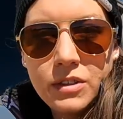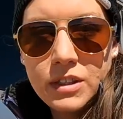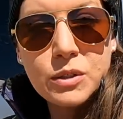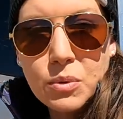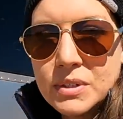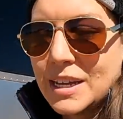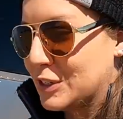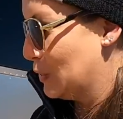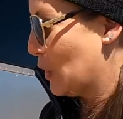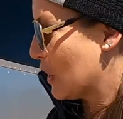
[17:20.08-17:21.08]
this won't
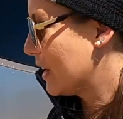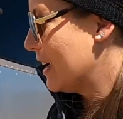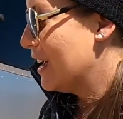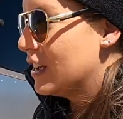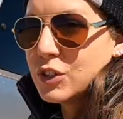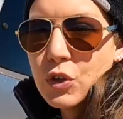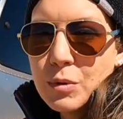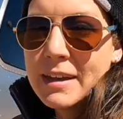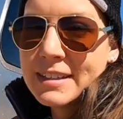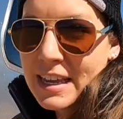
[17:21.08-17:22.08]
take too long. So
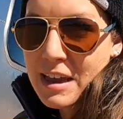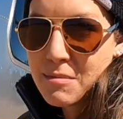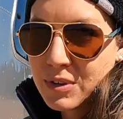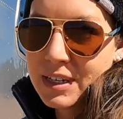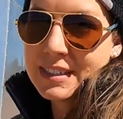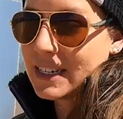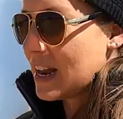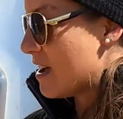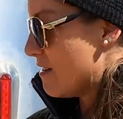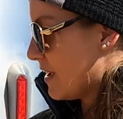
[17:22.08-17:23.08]
the base camp really doesn't
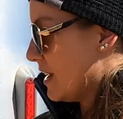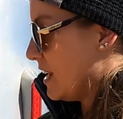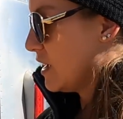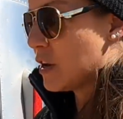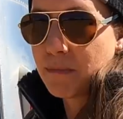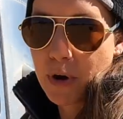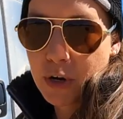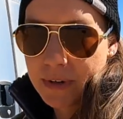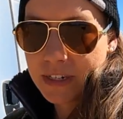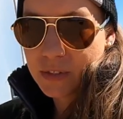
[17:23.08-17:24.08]
have any
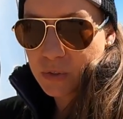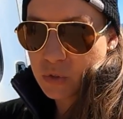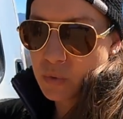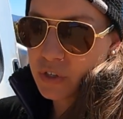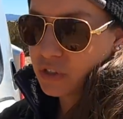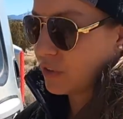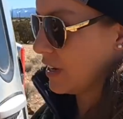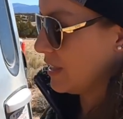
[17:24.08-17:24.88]
compartments or storage or